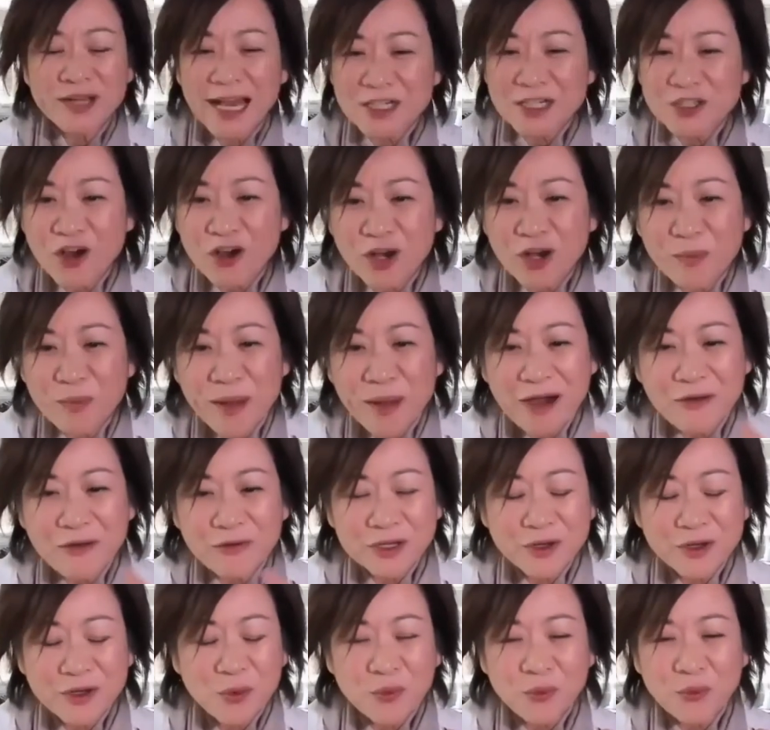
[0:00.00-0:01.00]
I talk about,
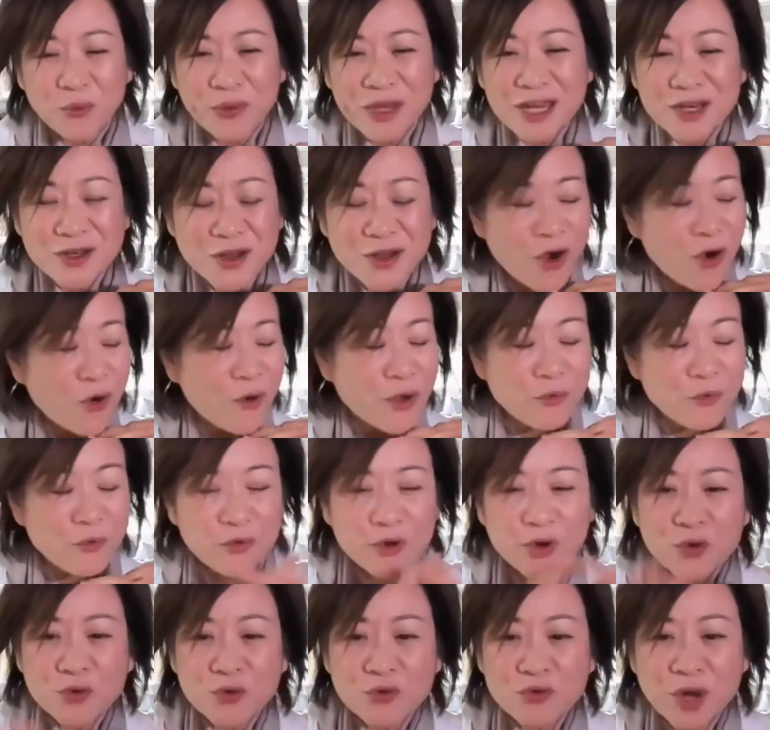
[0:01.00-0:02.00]
we know and we
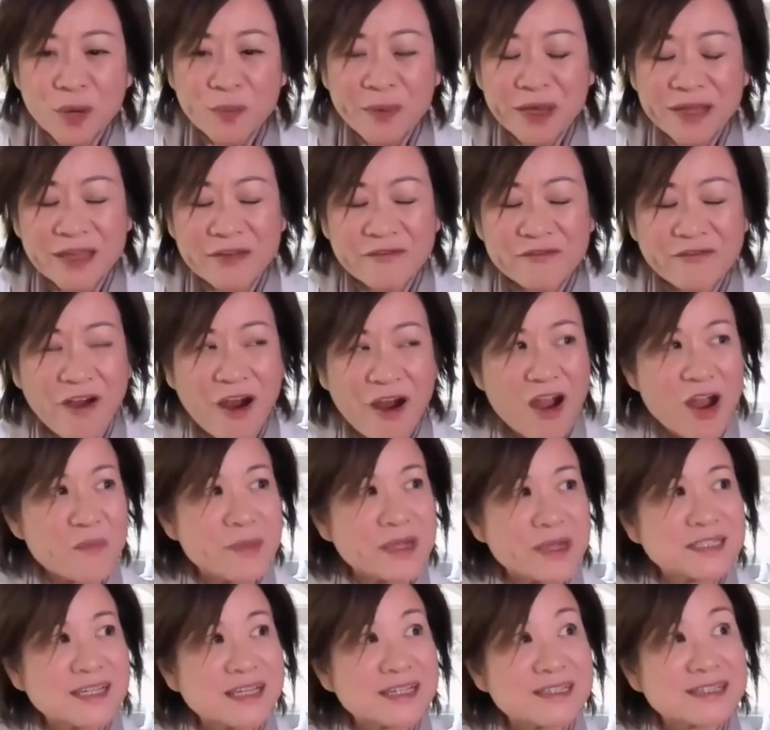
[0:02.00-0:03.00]
grew up in
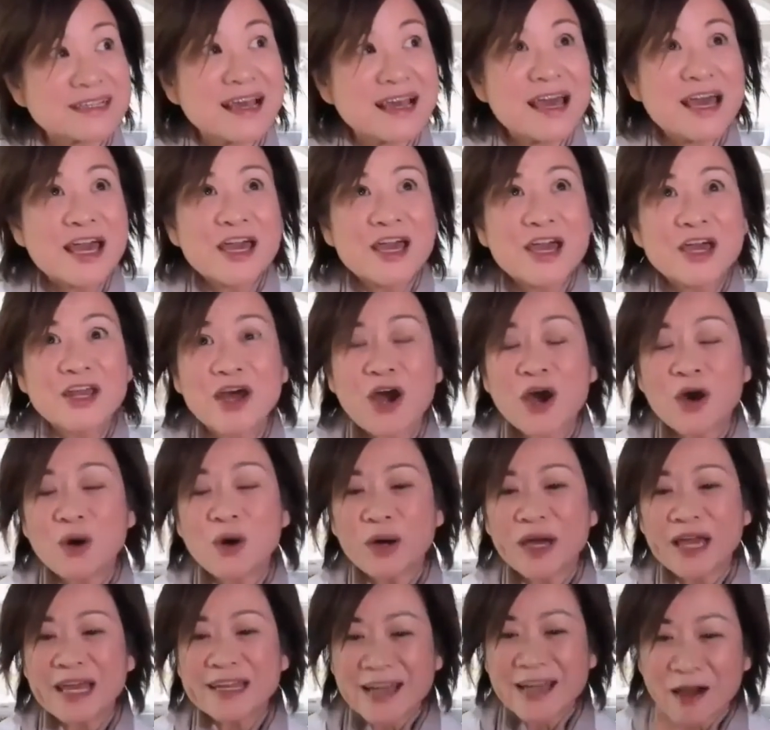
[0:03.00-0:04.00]
environments that's, in
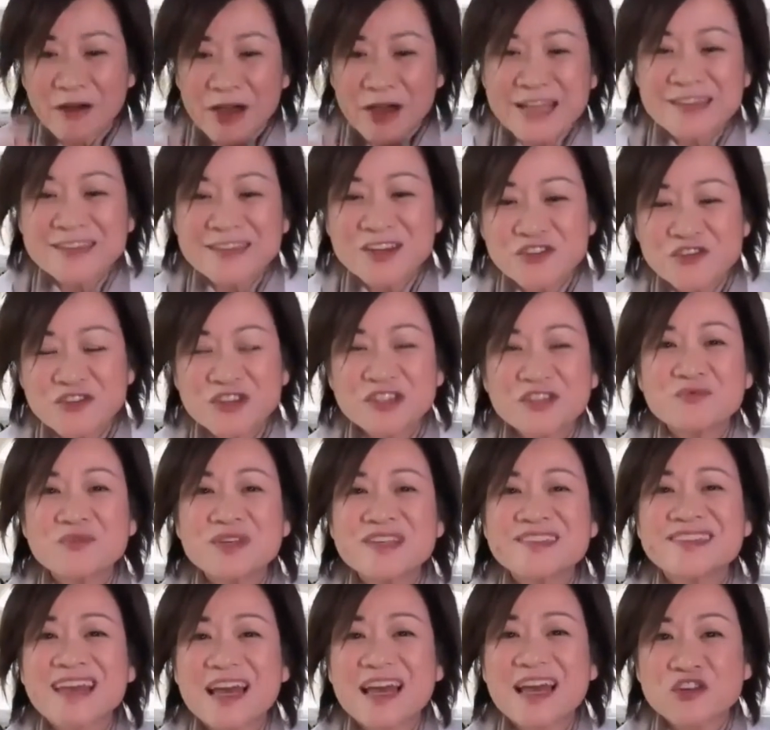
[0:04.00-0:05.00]
our industry is
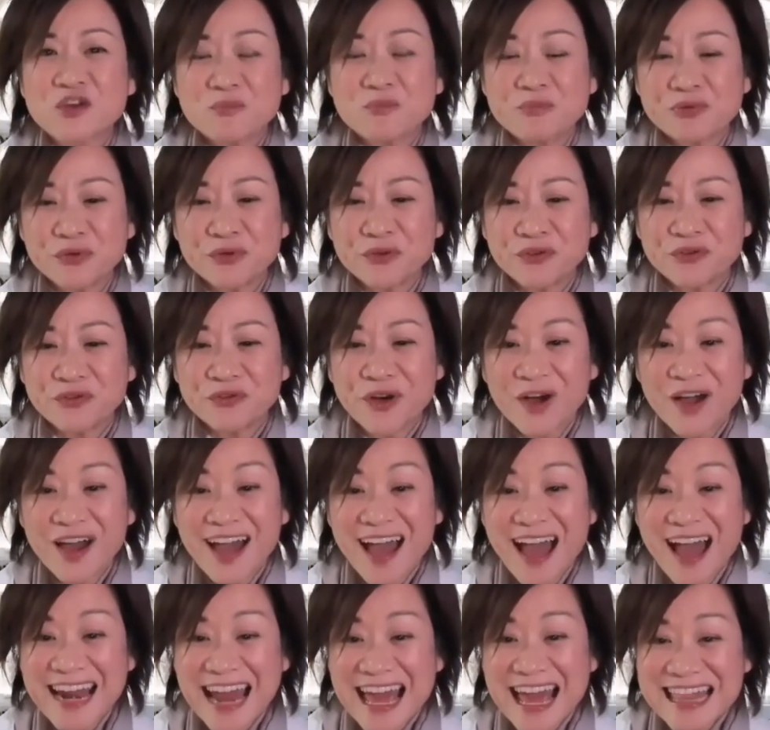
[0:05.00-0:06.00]
recession proof.
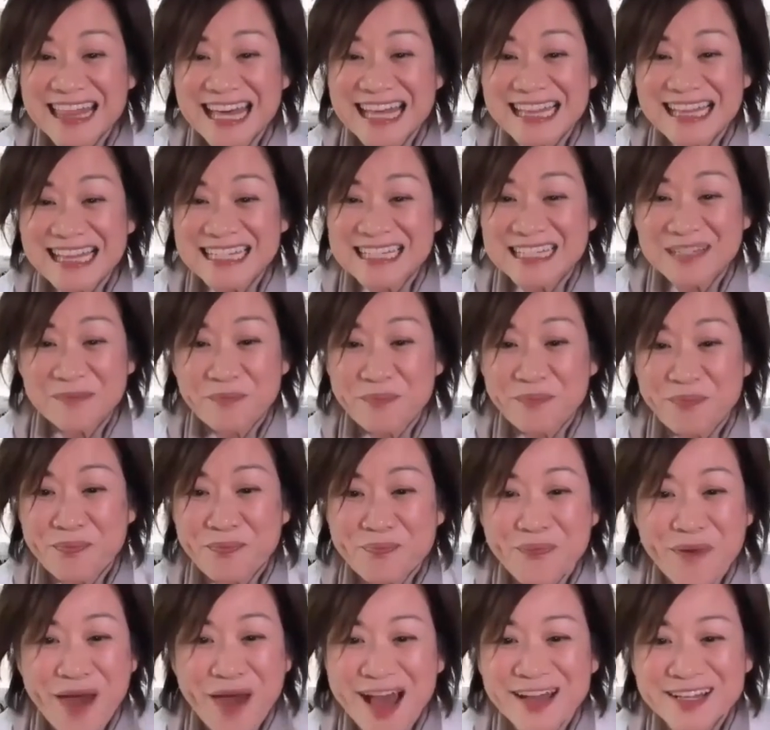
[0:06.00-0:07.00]
And I think this is the
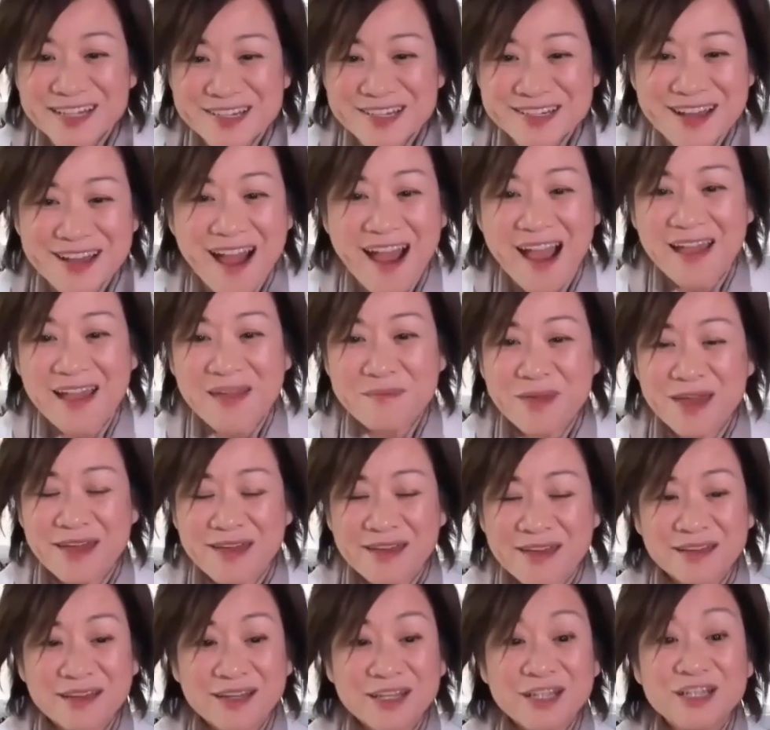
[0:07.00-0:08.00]
best
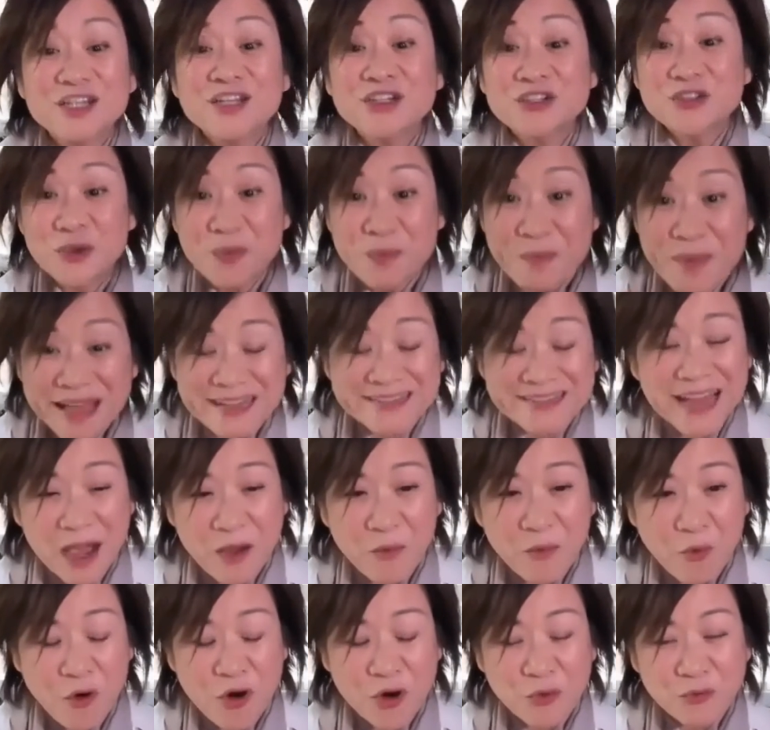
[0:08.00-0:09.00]
timing to make that
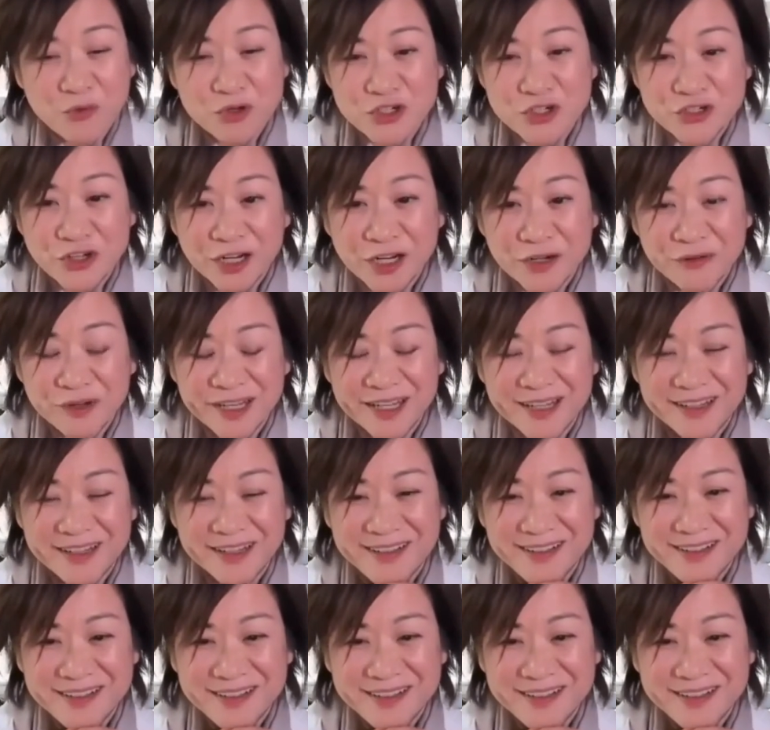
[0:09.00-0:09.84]
work. Would you not agree?